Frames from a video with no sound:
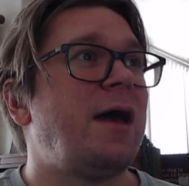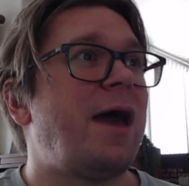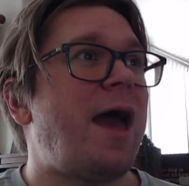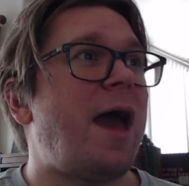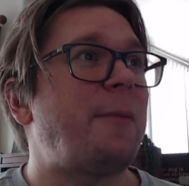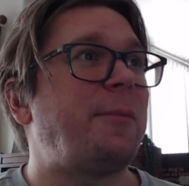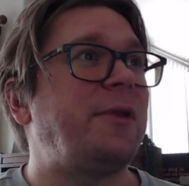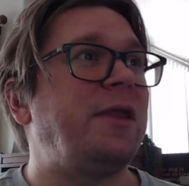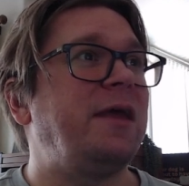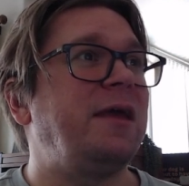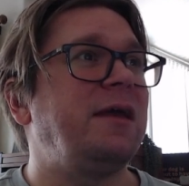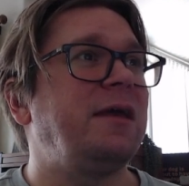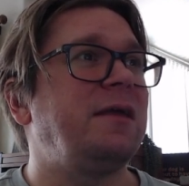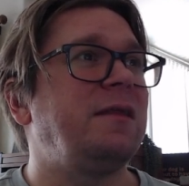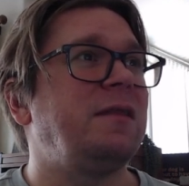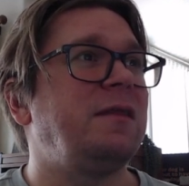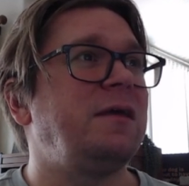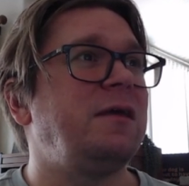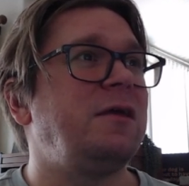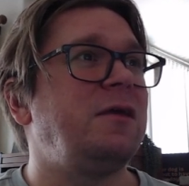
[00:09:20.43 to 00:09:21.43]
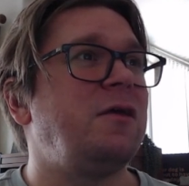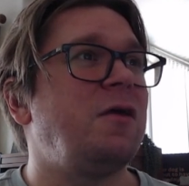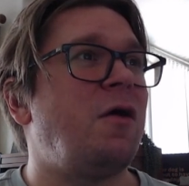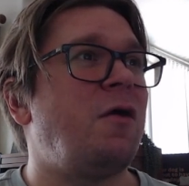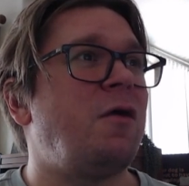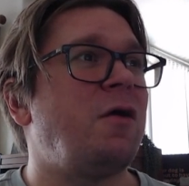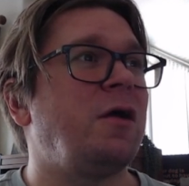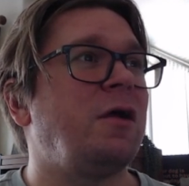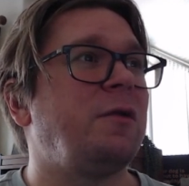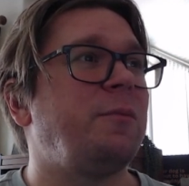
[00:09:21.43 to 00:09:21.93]
Happening in the
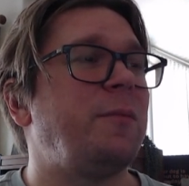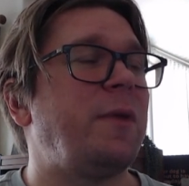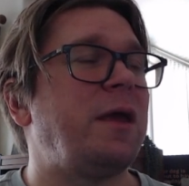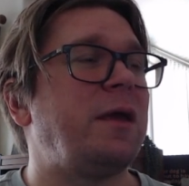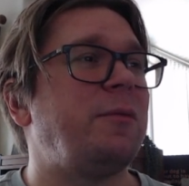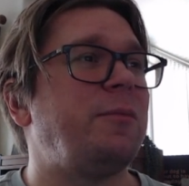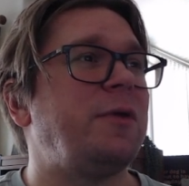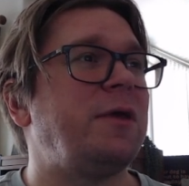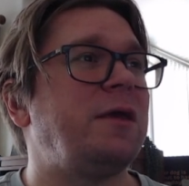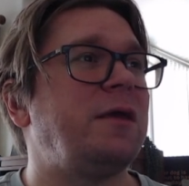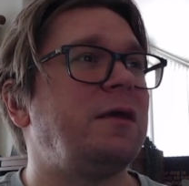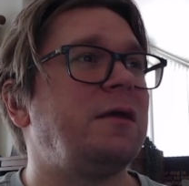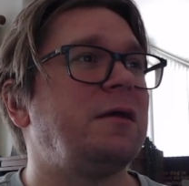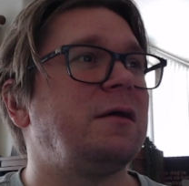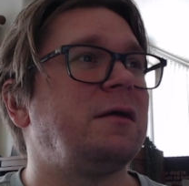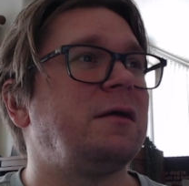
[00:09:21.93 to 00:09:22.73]
yard, maybe.